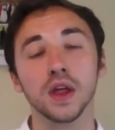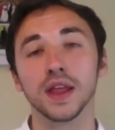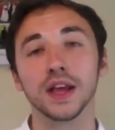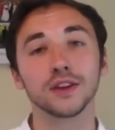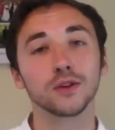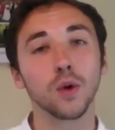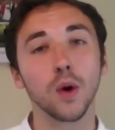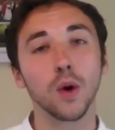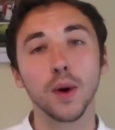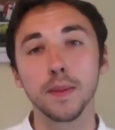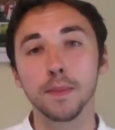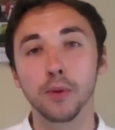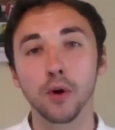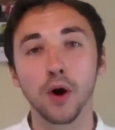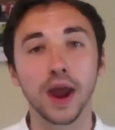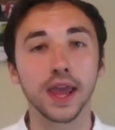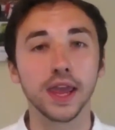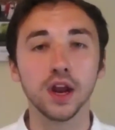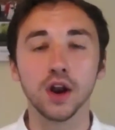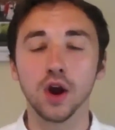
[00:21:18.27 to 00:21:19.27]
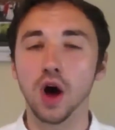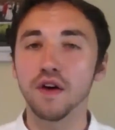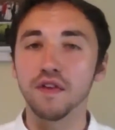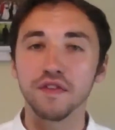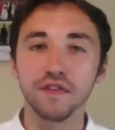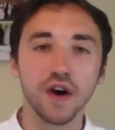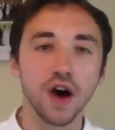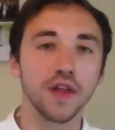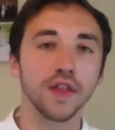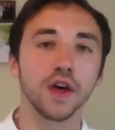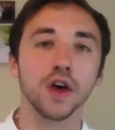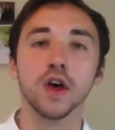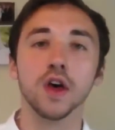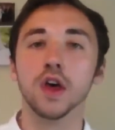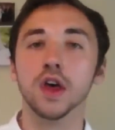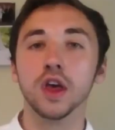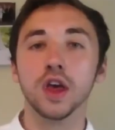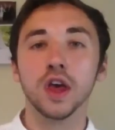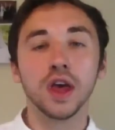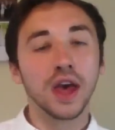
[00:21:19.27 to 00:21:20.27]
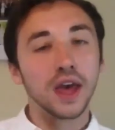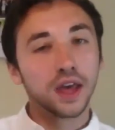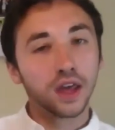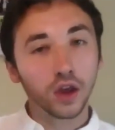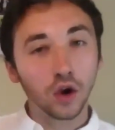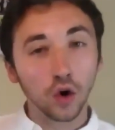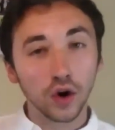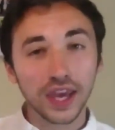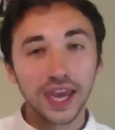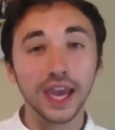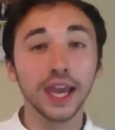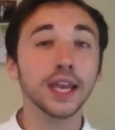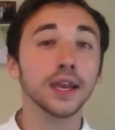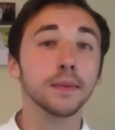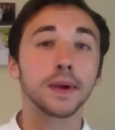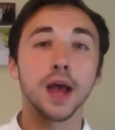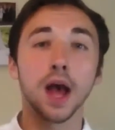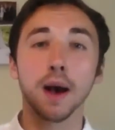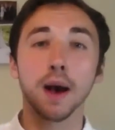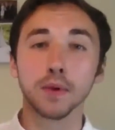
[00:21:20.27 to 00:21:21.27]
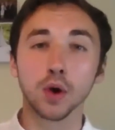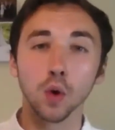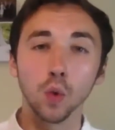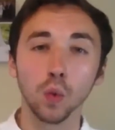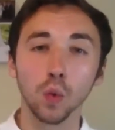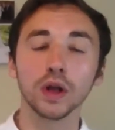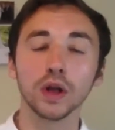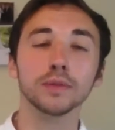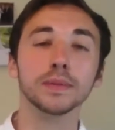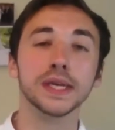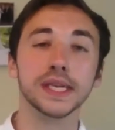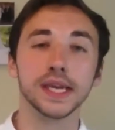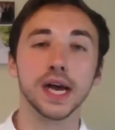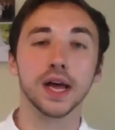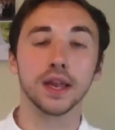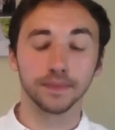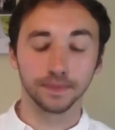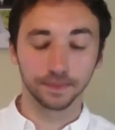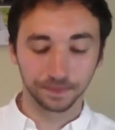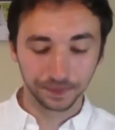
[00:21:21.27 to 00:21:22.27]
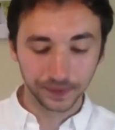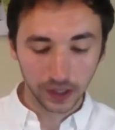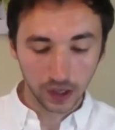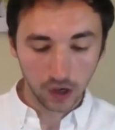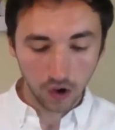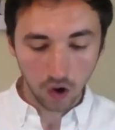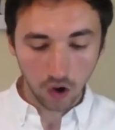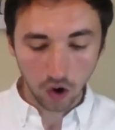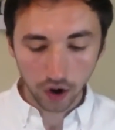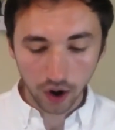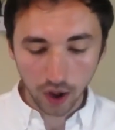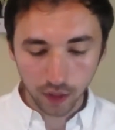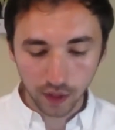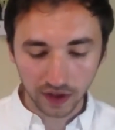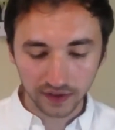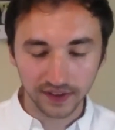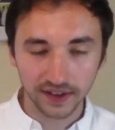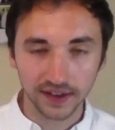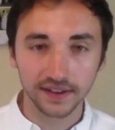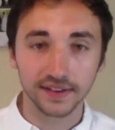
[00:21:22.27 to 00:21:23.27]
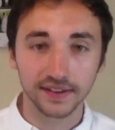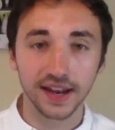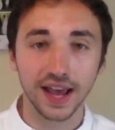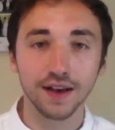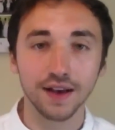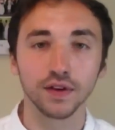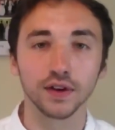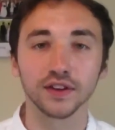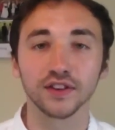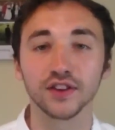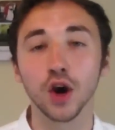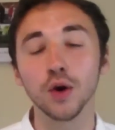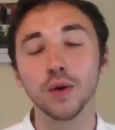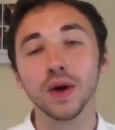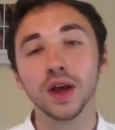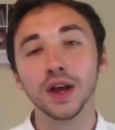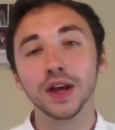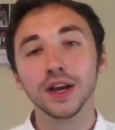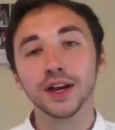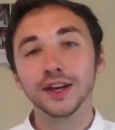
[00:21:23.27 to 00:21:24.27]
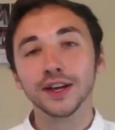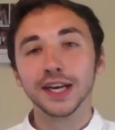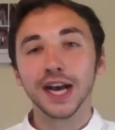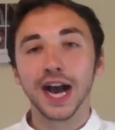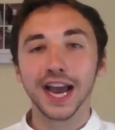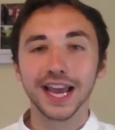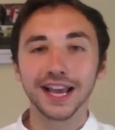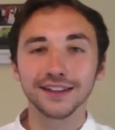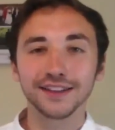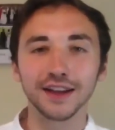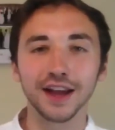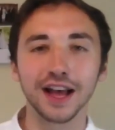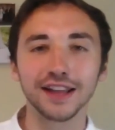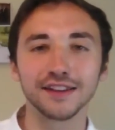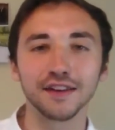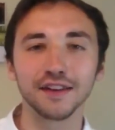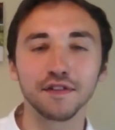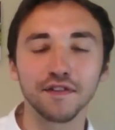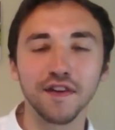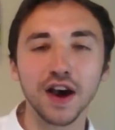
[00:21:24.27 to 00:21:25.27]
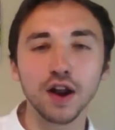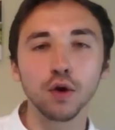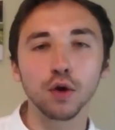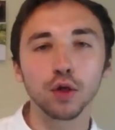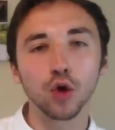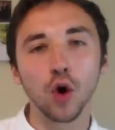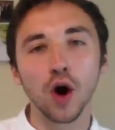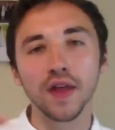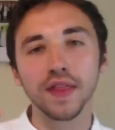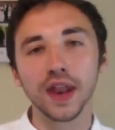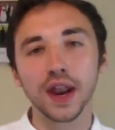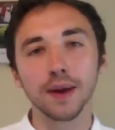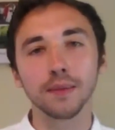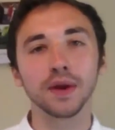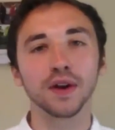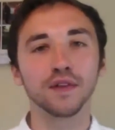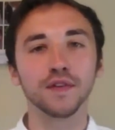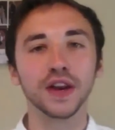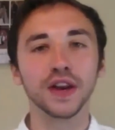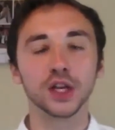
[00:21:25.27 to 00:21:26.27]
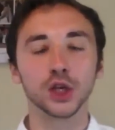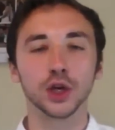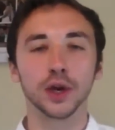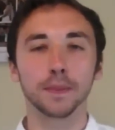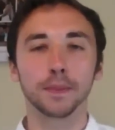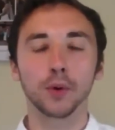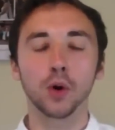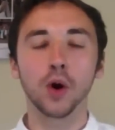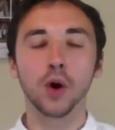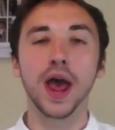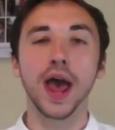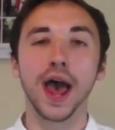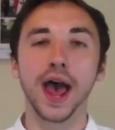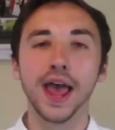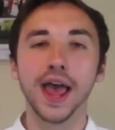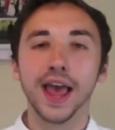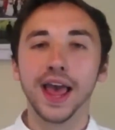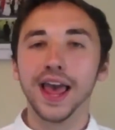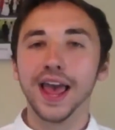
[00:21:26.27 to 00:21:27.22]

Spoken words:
That's why we pray, you know, our Father, your kingdom come, your will be done on earth as it is in heaven. So I guess as a final thought, and then I'm going to finish in a prayer.